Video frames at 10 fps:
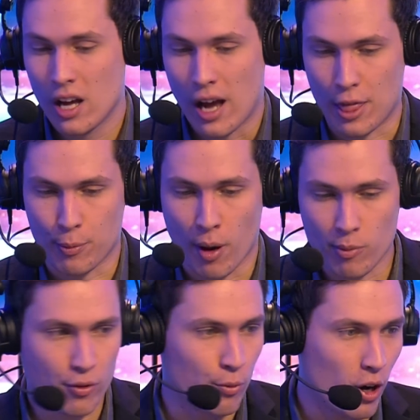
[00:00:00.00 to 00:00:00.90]
And the
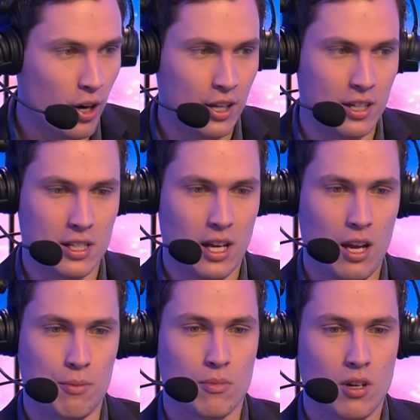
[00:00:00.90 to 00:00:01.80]
problem for ROCCAT in this
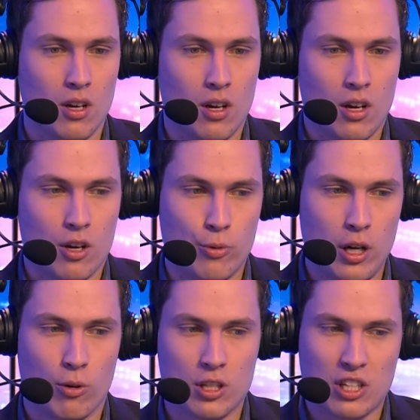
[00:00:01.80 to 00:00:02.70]
game
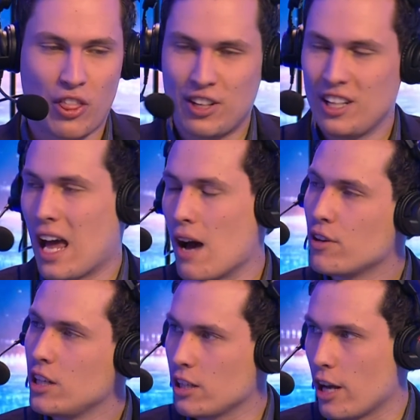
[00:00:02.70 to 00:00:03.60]
really was they didn't have
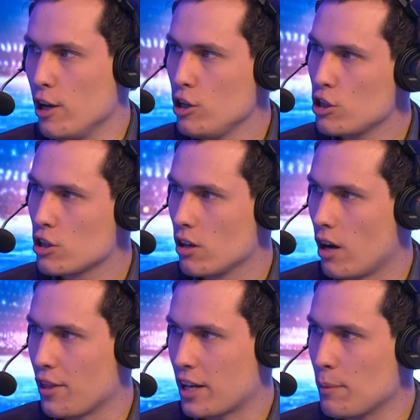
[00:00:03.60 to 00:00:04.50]
any engage.
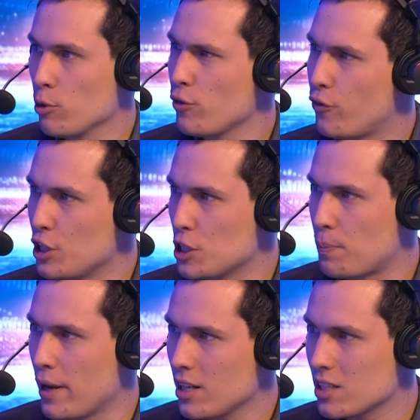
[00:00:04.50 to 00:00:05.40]
They kept looking for these
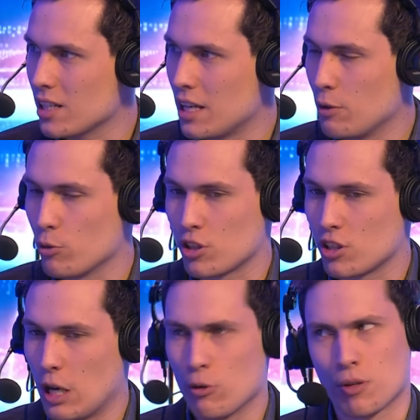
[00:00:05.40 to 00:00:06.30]
picks, and it
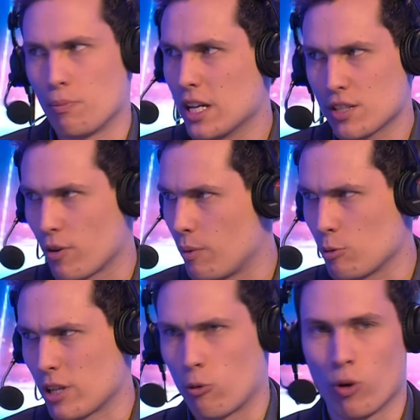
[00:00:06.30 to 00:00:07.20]
was a mess for them. It
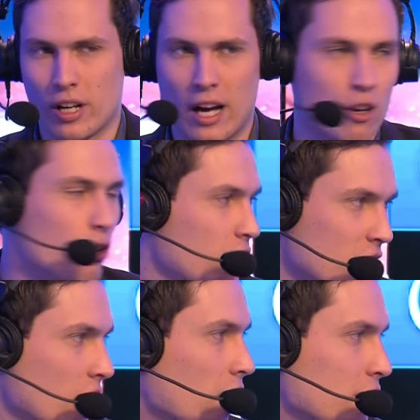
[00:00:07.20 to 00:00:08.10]
was like one guy going in,
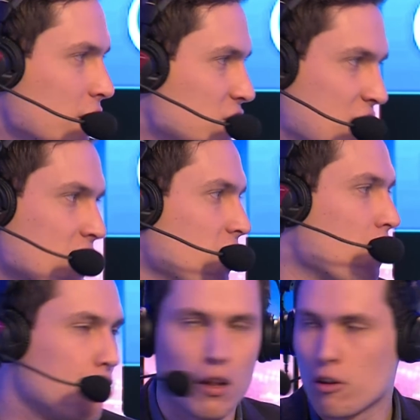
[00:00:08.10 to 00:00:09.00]
dying, then the second
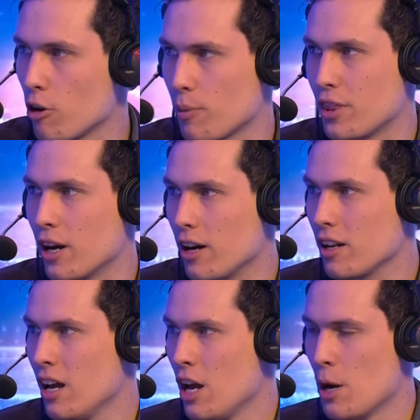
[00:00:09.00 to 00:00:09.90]
guy followed up and died.
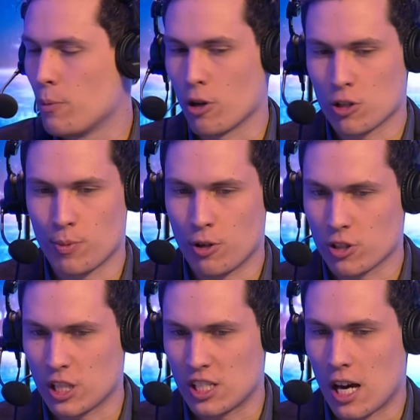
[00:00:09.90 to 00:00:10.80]
But also because
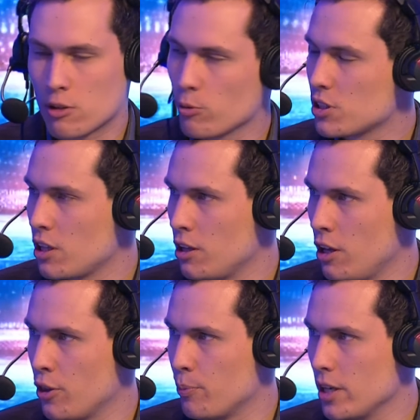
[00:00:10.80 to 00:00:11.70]
Lissandra was
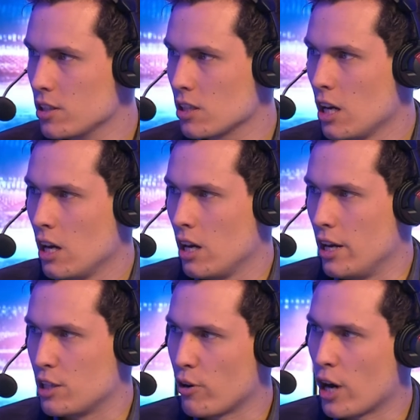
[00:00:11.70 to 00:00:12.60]
in the mix,
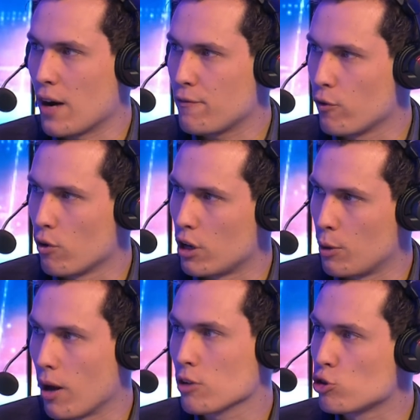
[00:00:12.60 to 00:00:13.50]
it's very hard for
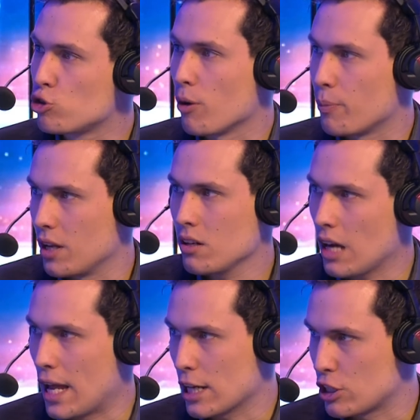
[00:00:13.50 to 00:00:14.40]
LeBlanc to jump in
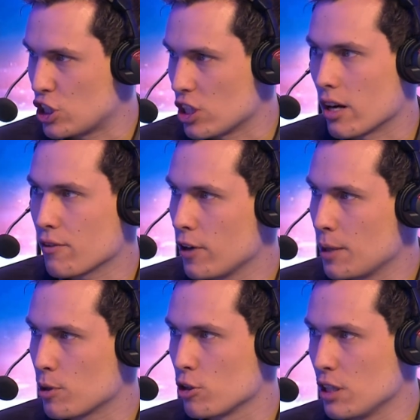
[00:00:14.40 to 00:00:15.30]
and actually start a
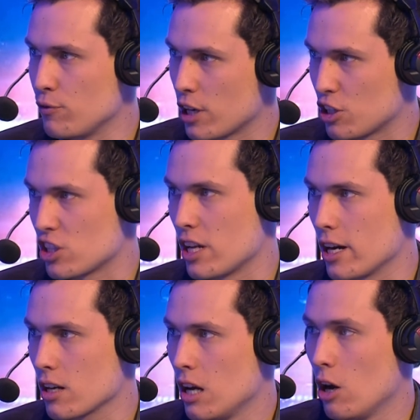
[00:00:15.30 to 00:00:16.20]
fight, because if you get
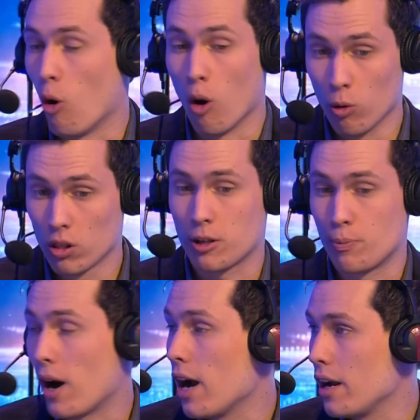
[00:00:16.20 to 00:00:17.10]
snared or ulted
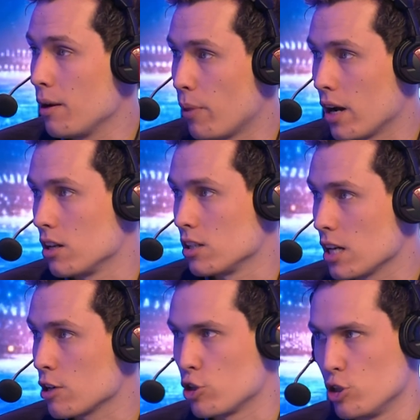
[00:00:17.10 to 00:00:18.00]
by the
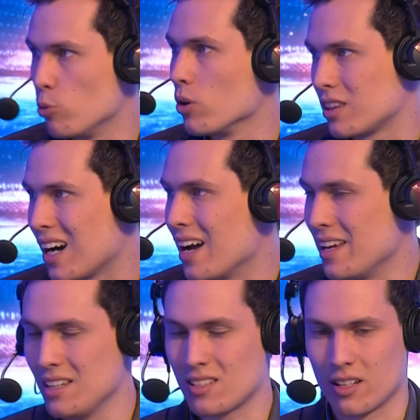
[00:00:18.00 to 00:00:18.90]
Lissandra, you will die
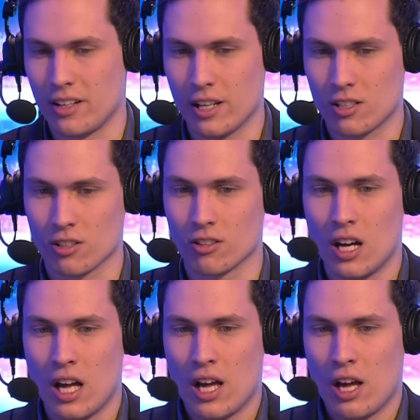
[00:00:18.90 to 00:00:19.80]
instantly here. So
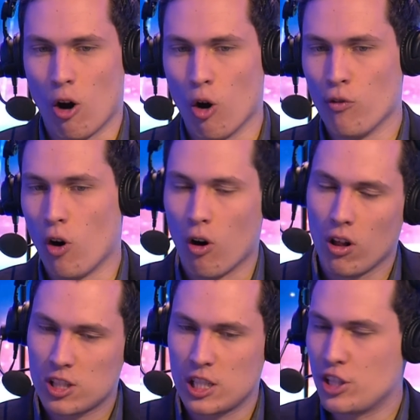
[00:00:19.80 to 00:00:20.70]

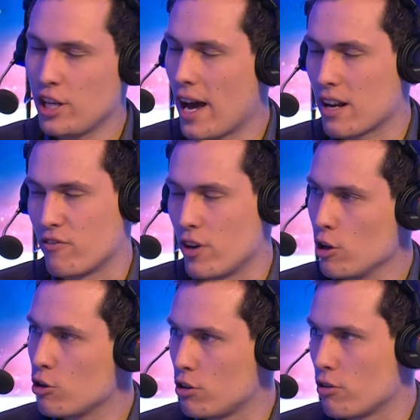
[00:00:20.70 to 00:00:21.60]
overall, CLG had a
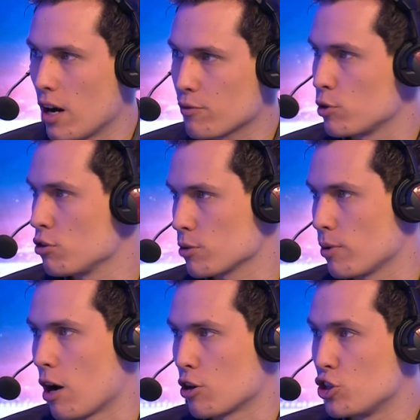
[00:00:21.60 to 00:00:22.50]
very good draft. We talked
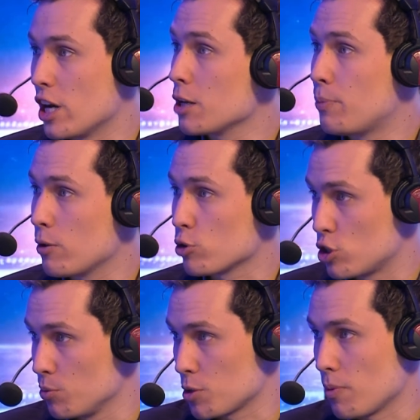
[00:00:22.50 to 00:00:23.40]
about how the Janna pick was
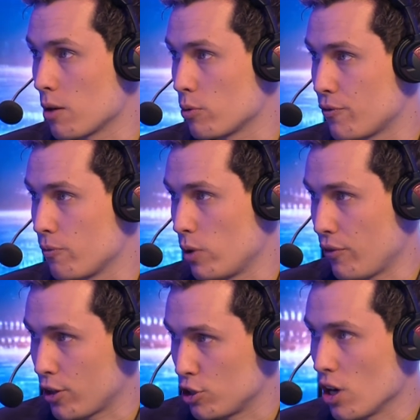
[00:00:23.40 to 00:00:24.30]
super smart
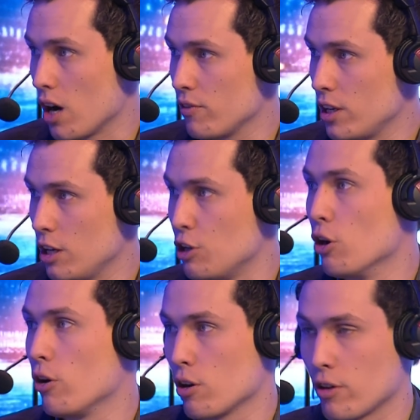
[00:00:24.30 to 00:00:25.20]
with the Jarvan here,
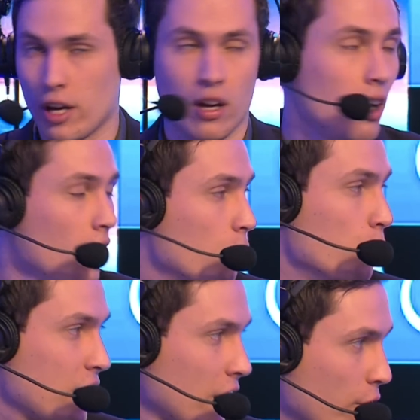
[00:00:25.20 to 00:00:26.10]
knowing, okay,
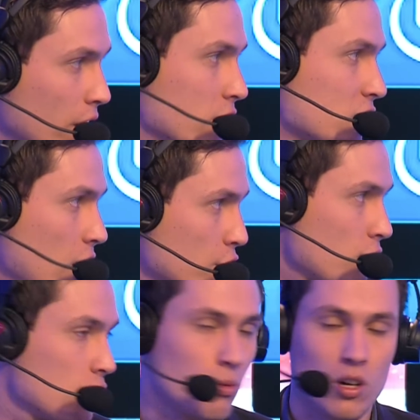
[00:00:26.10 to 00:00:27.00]
we can now get Lissandra
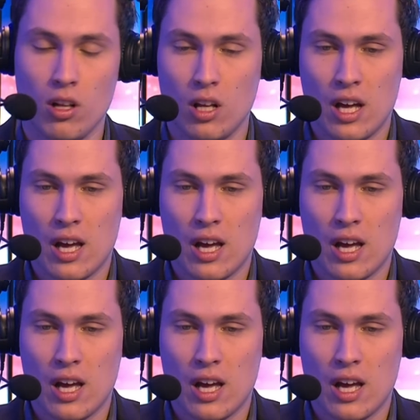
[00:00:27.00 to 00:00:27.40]
as well.